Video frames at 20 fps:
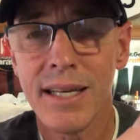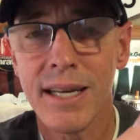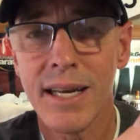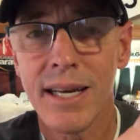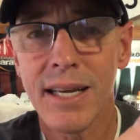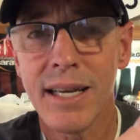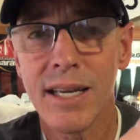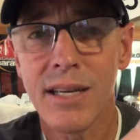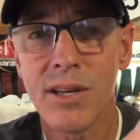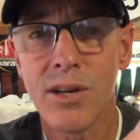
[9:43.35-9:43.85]
I
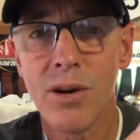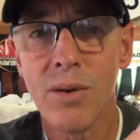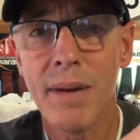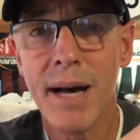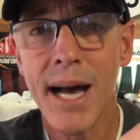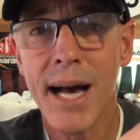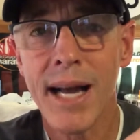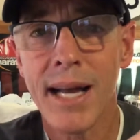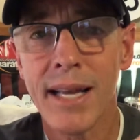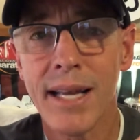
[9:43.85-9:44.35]
can go
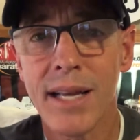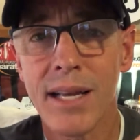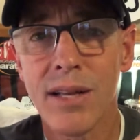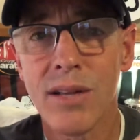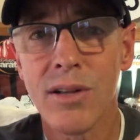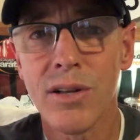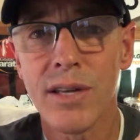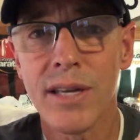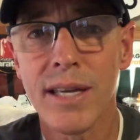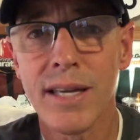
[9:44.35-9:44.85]
back, I
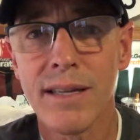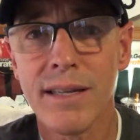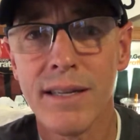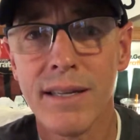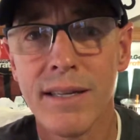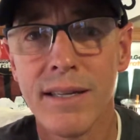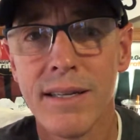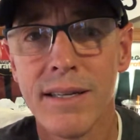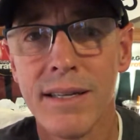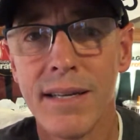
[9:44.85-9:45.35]
can look at
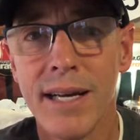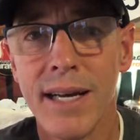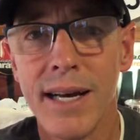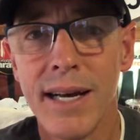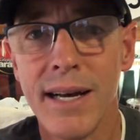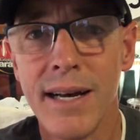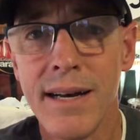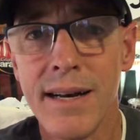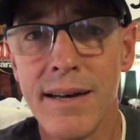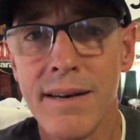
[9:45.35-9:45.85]

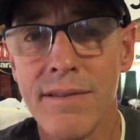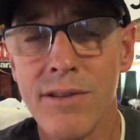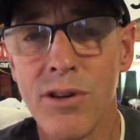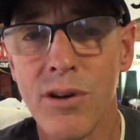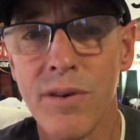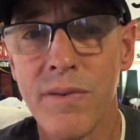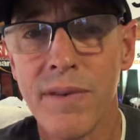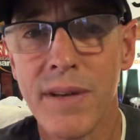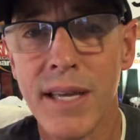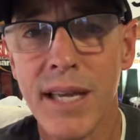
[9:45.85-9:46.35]

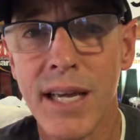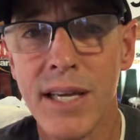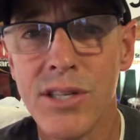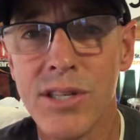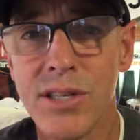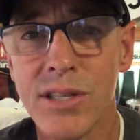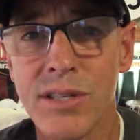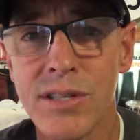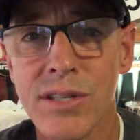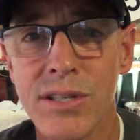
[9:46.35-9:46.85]

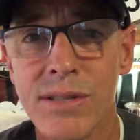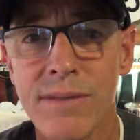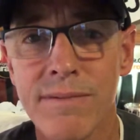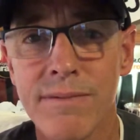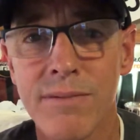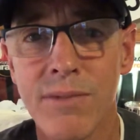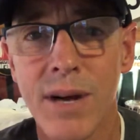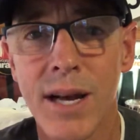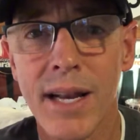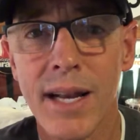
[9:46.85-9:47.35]
notifications,
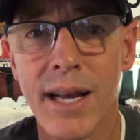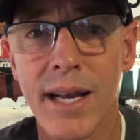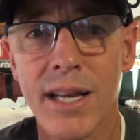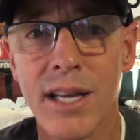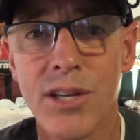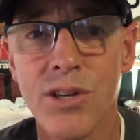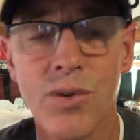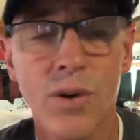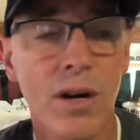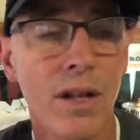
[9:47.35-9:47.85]
right? I
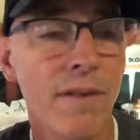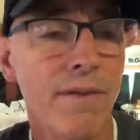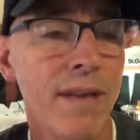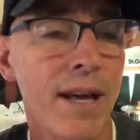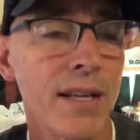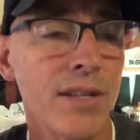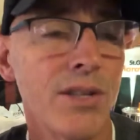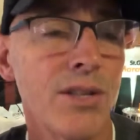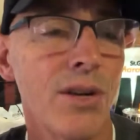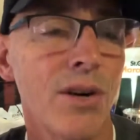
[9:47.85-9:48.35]
can do all of
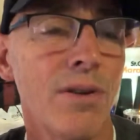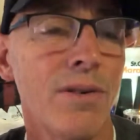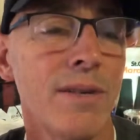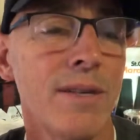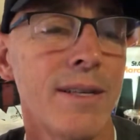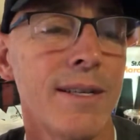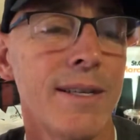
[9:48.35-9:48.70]
that. So